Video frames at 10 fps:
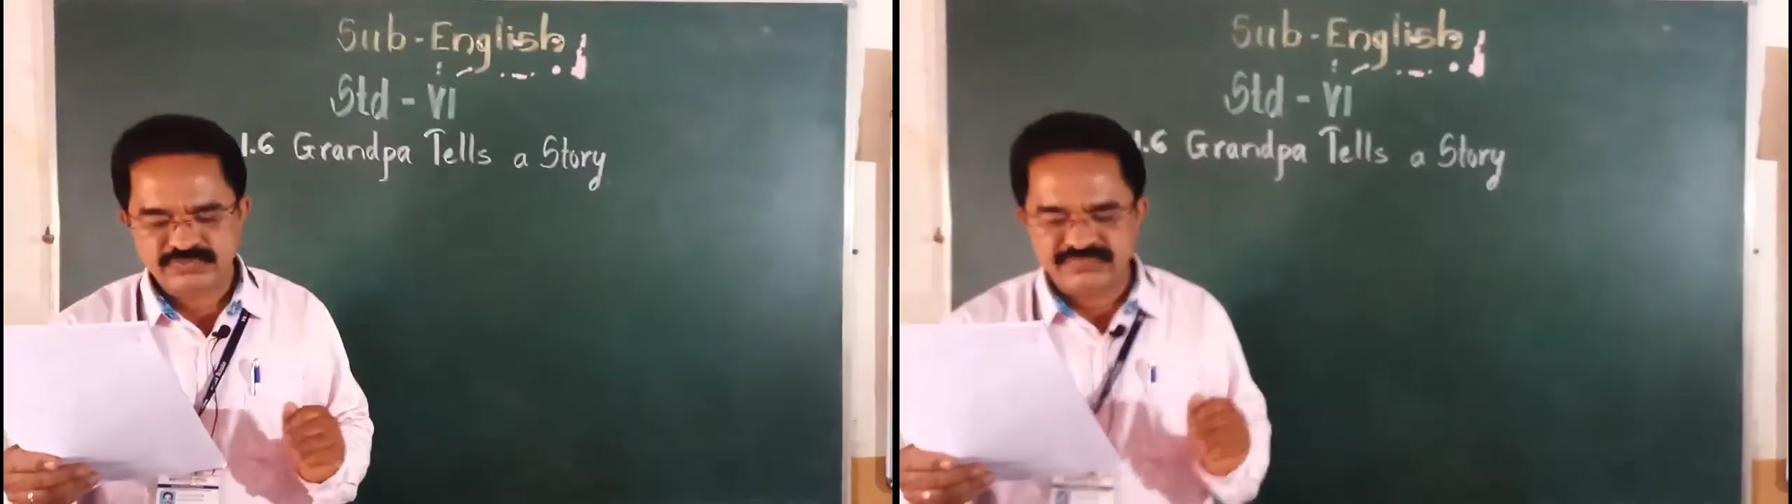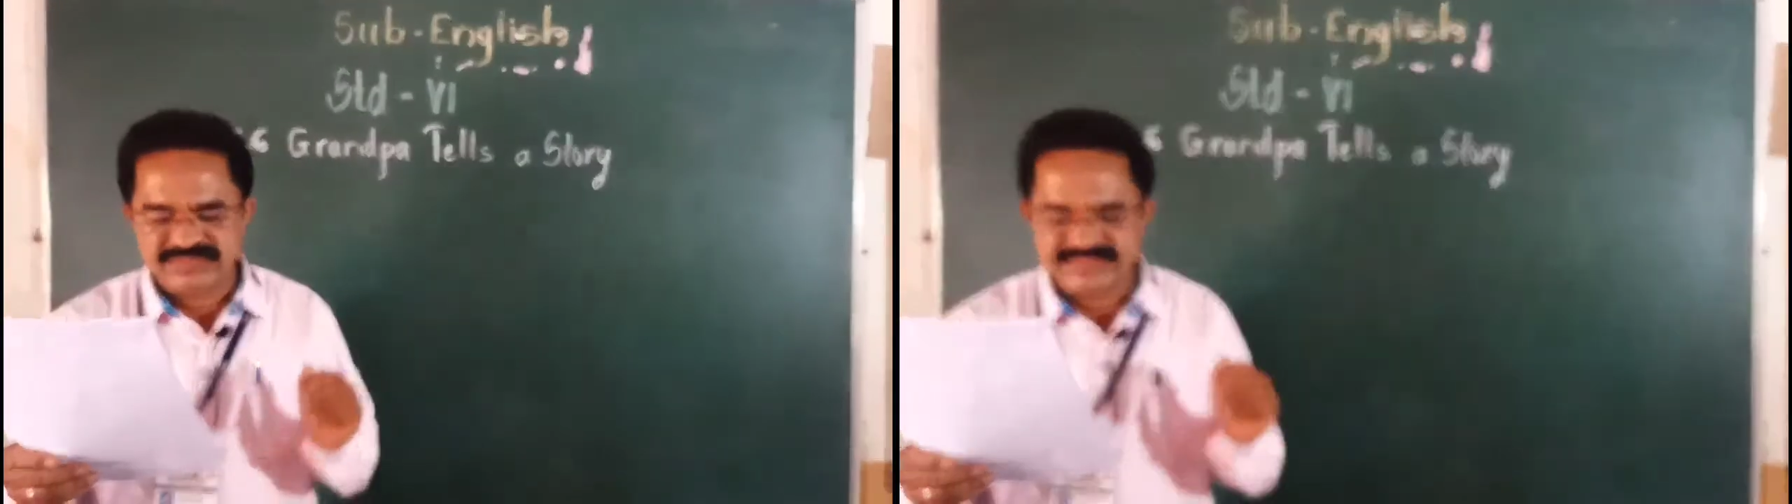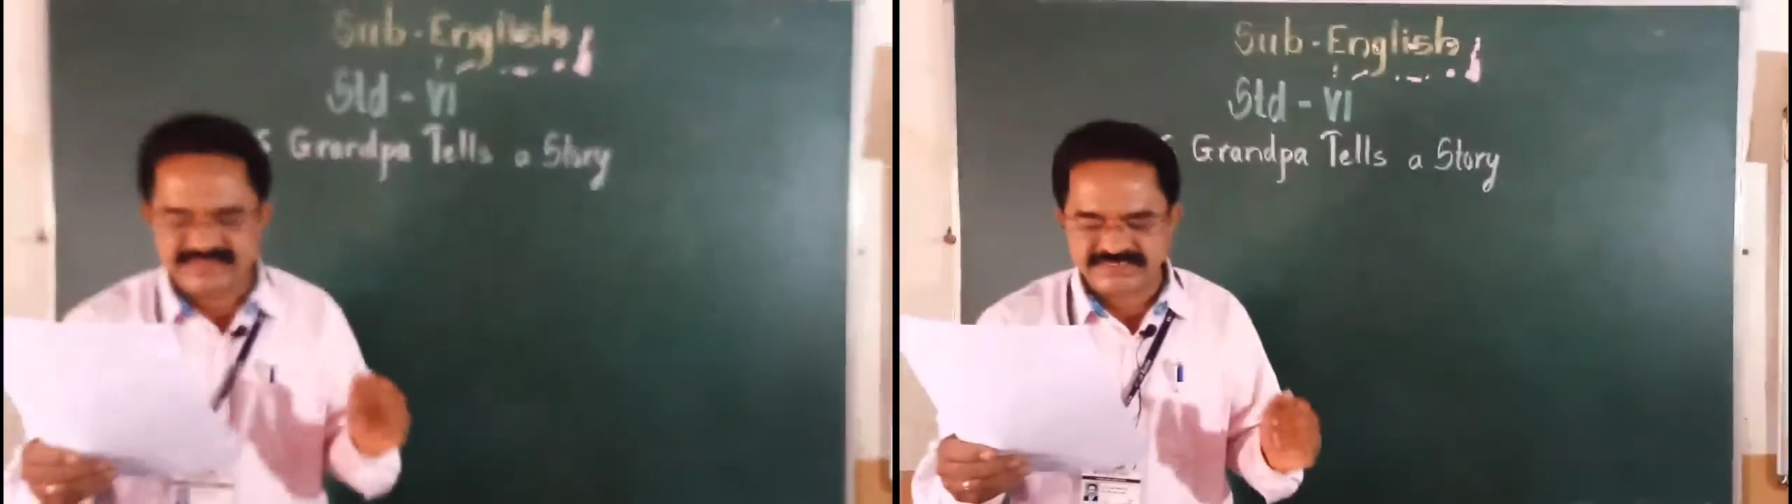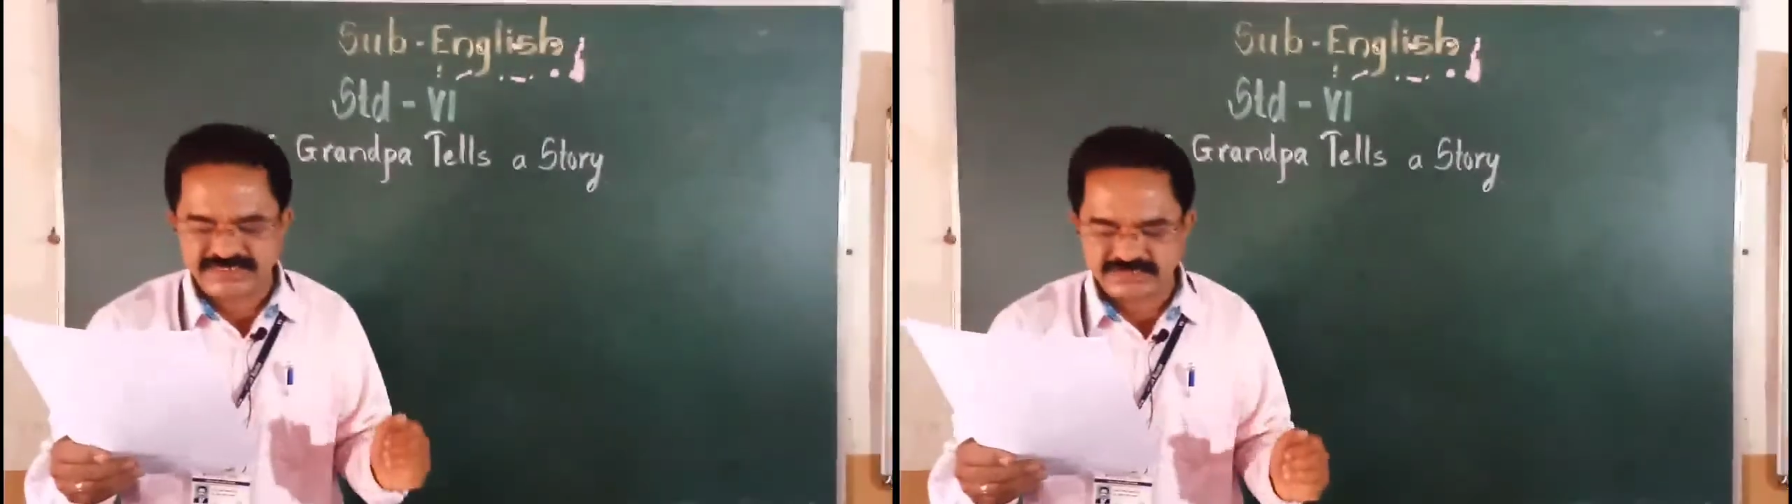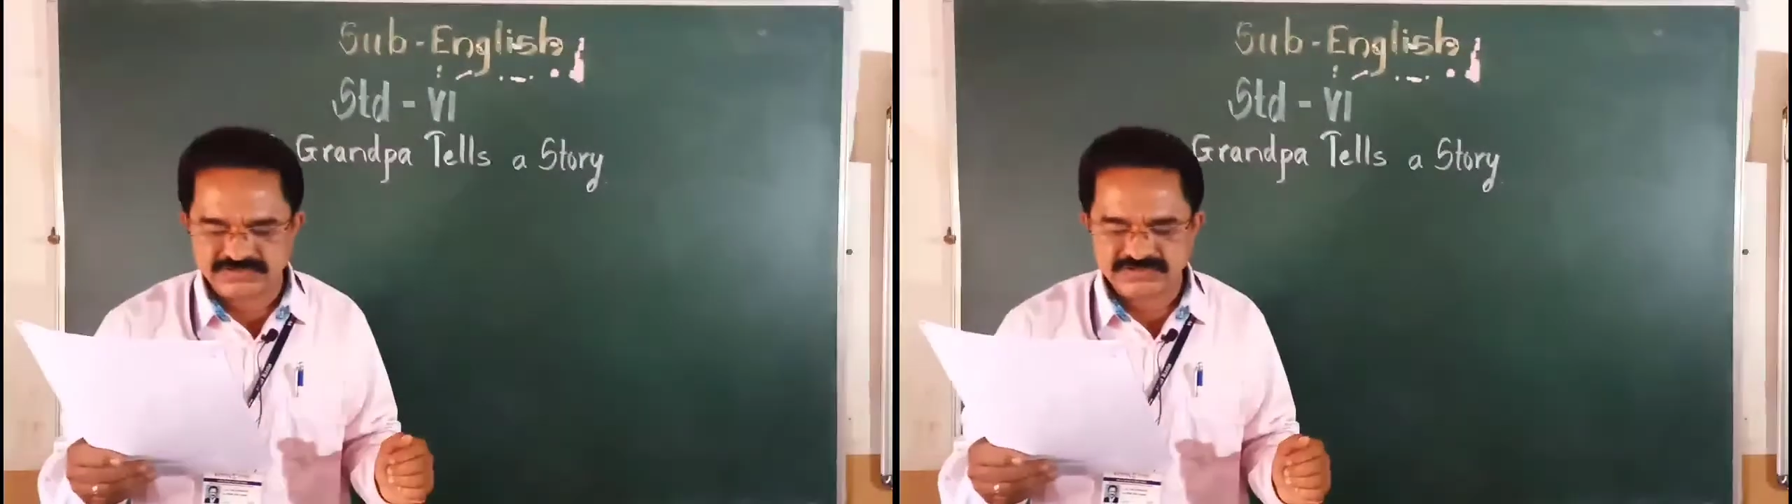Vidya
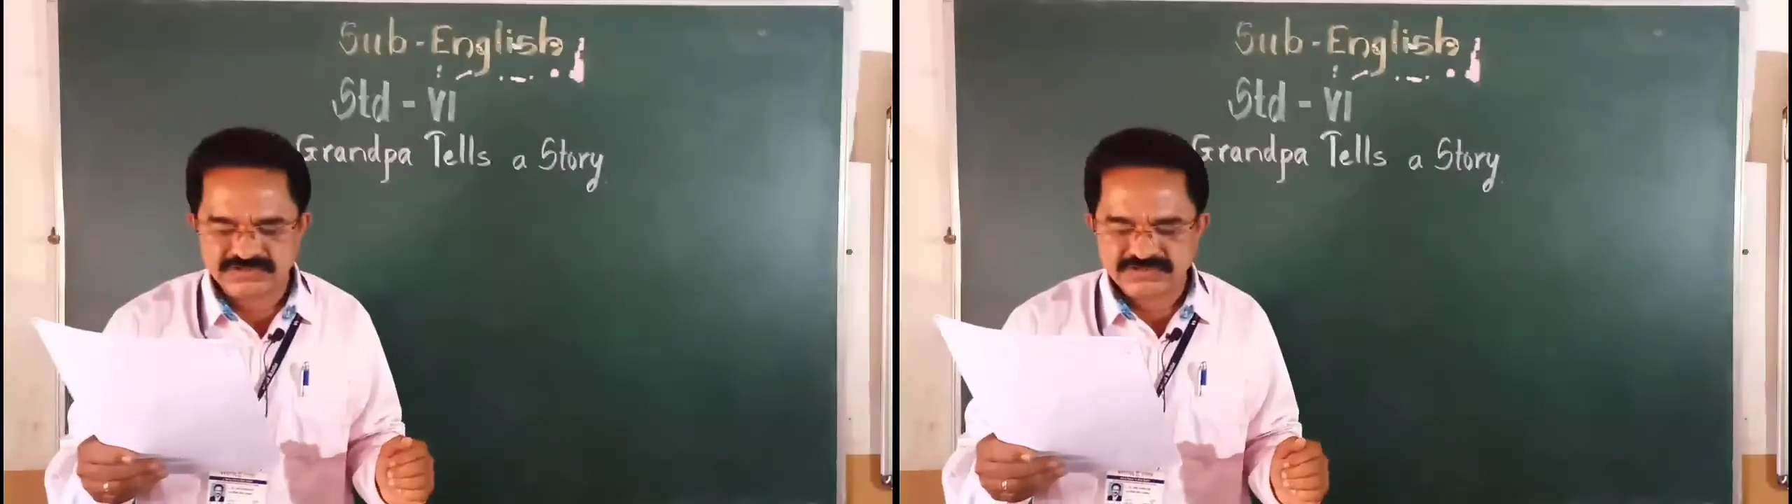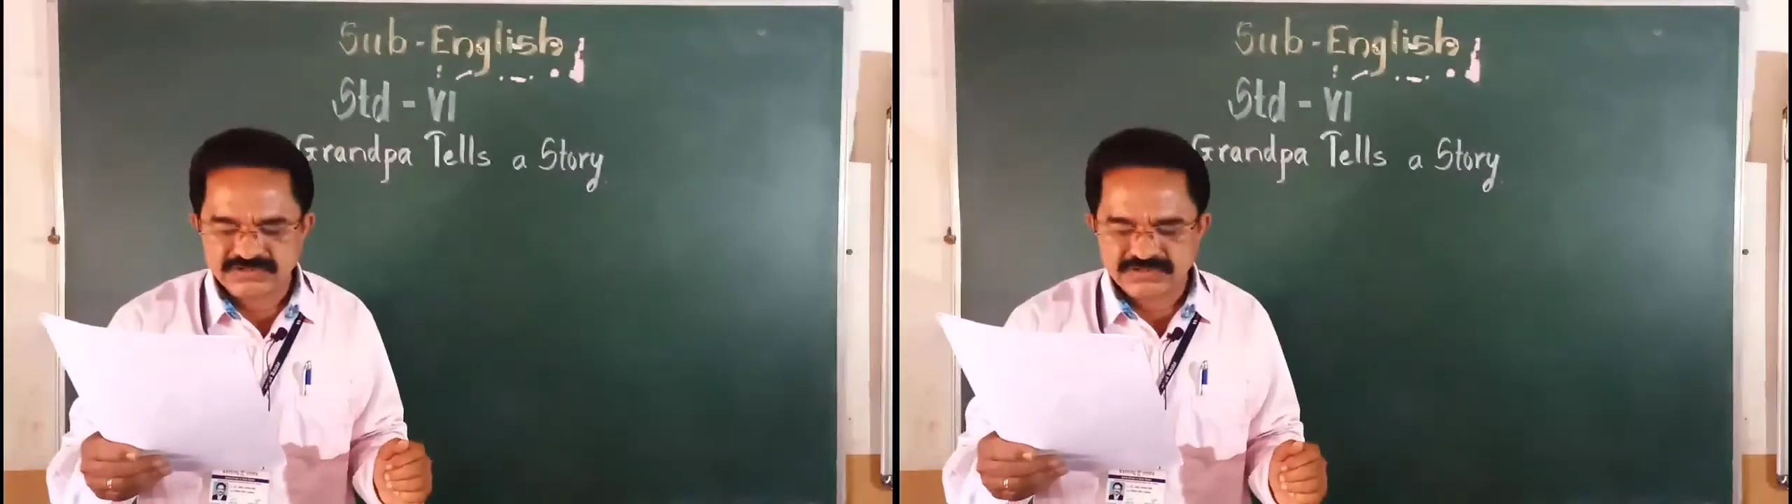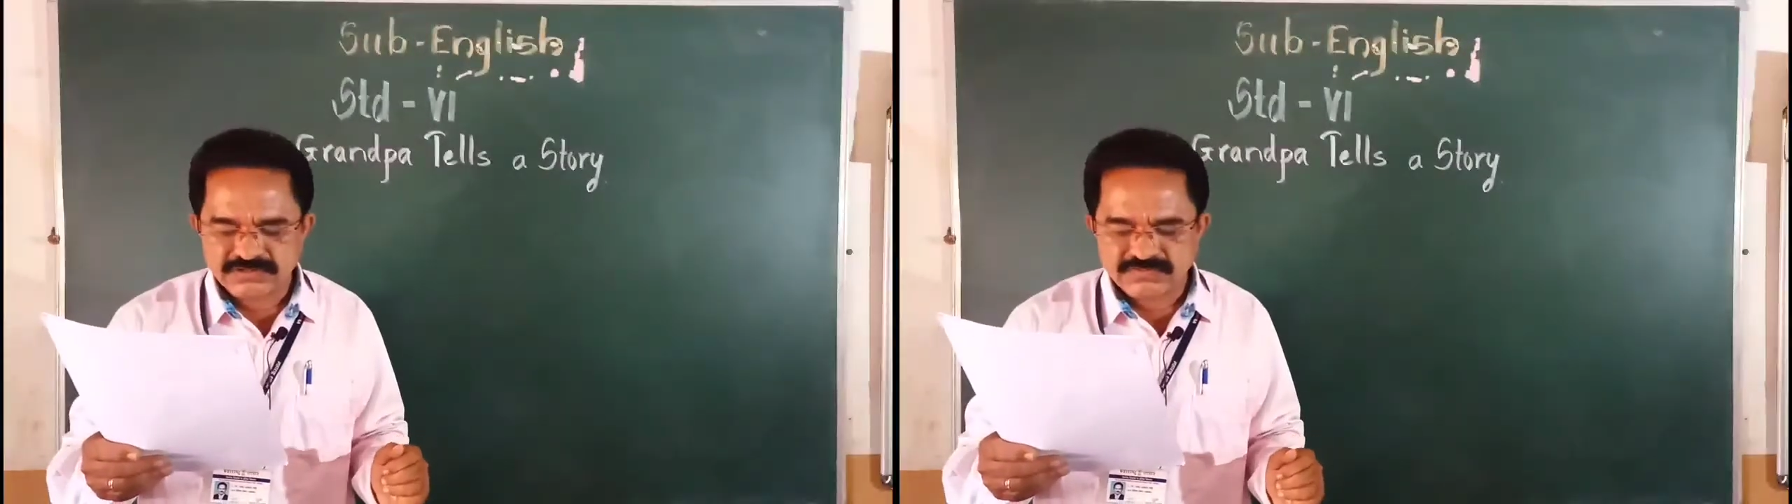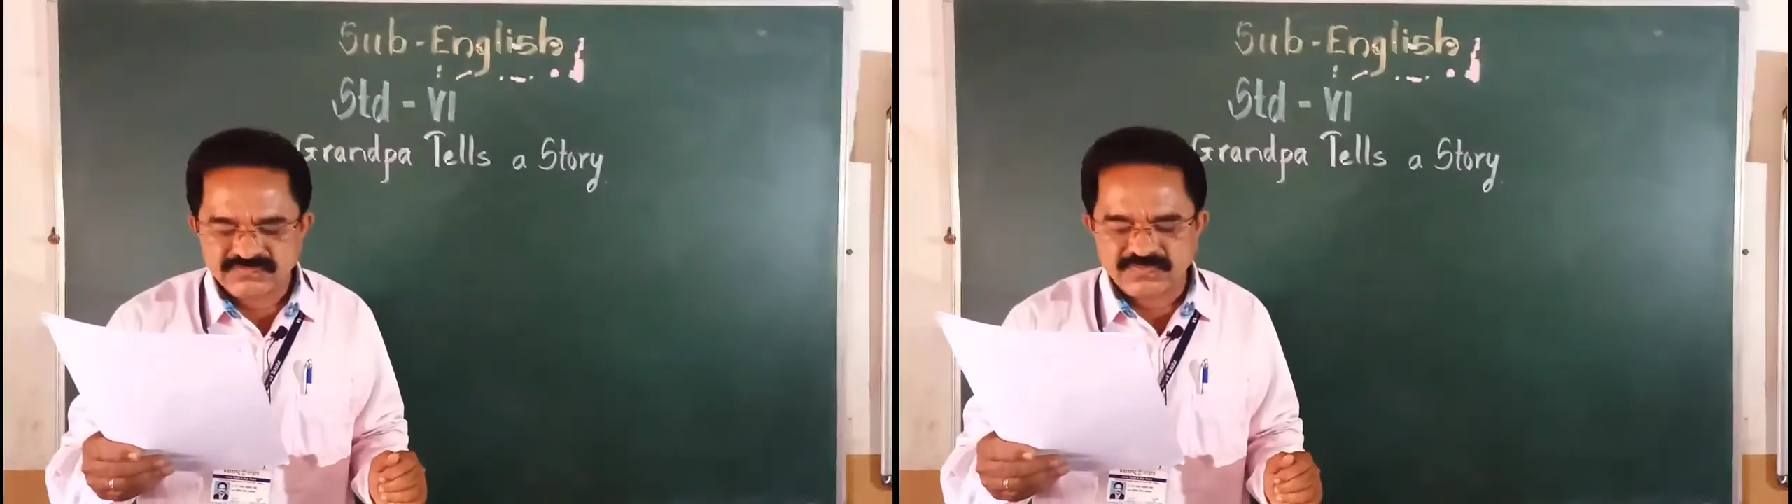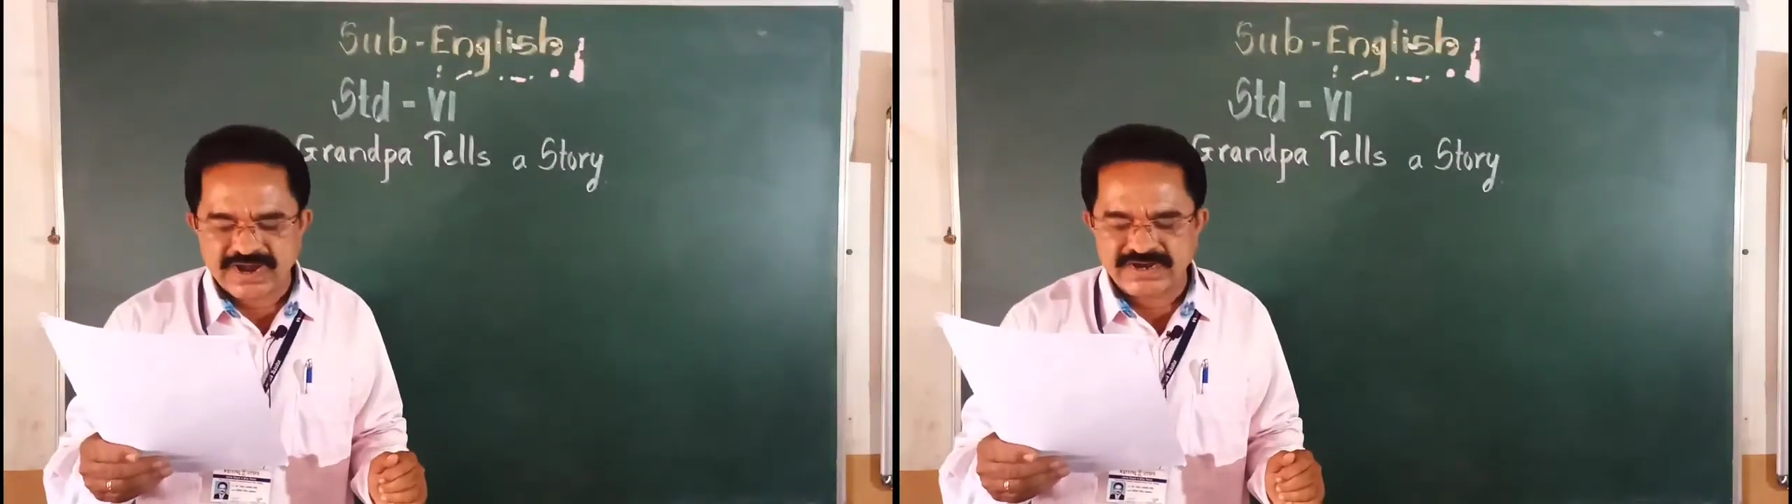said,
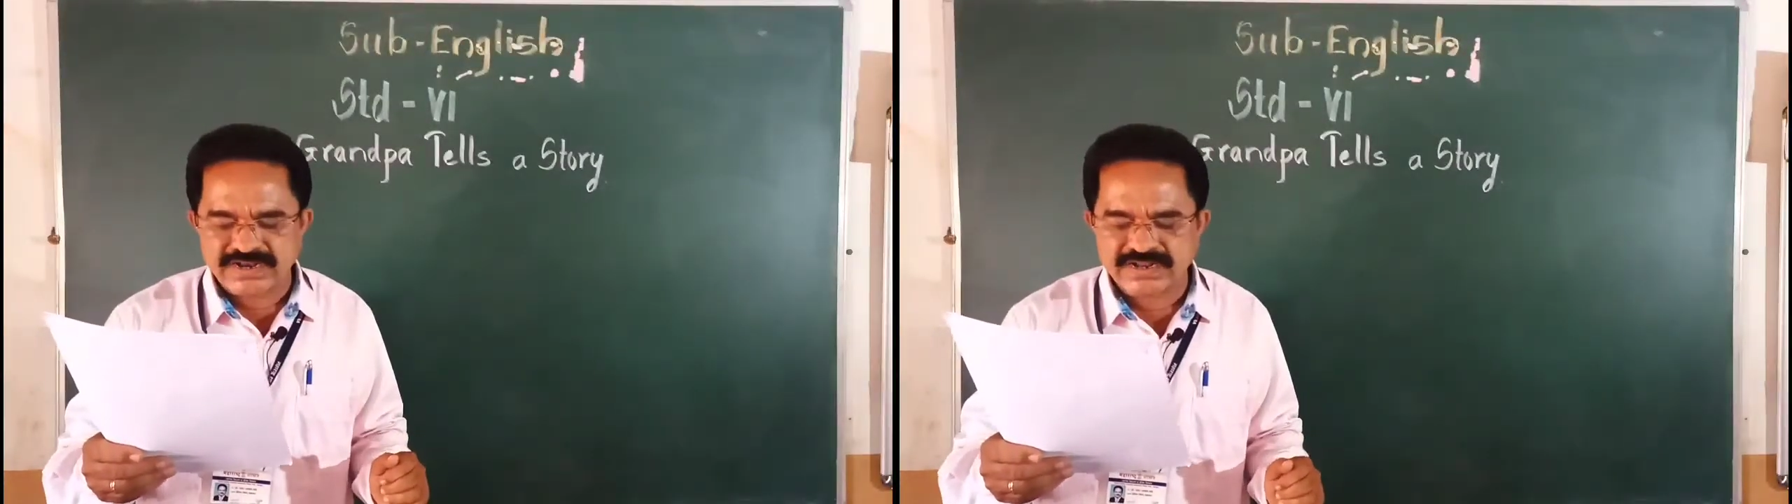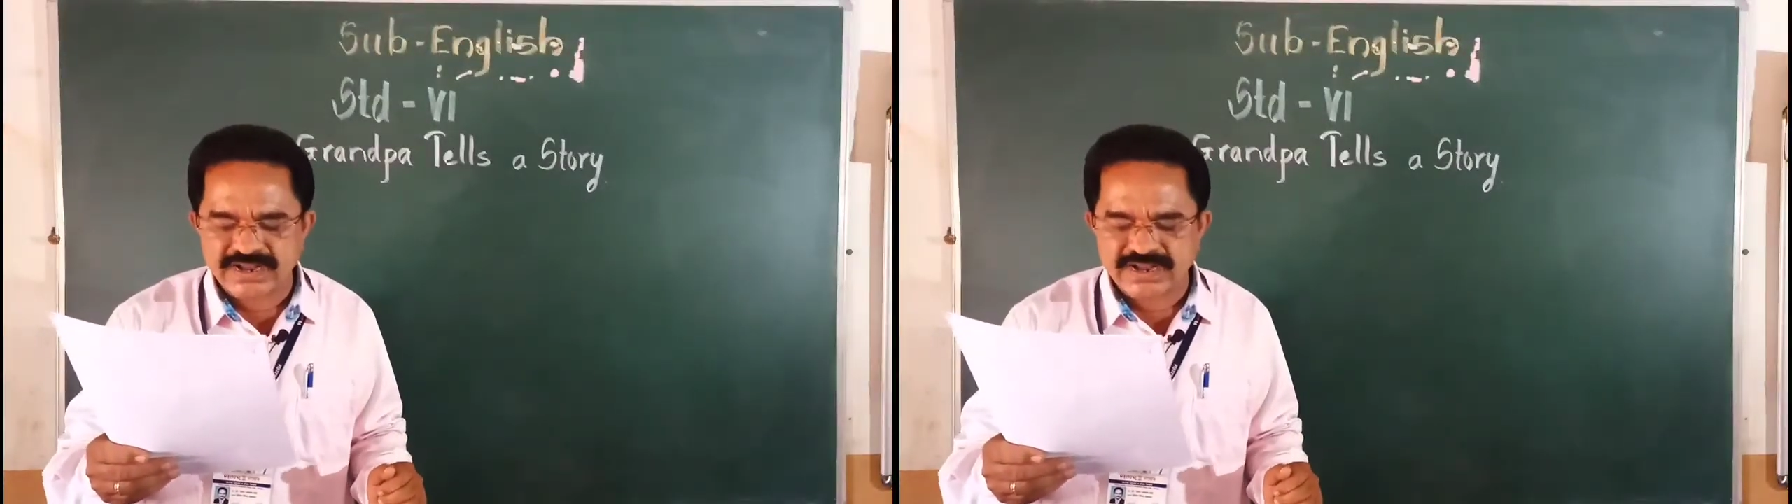"Pardon,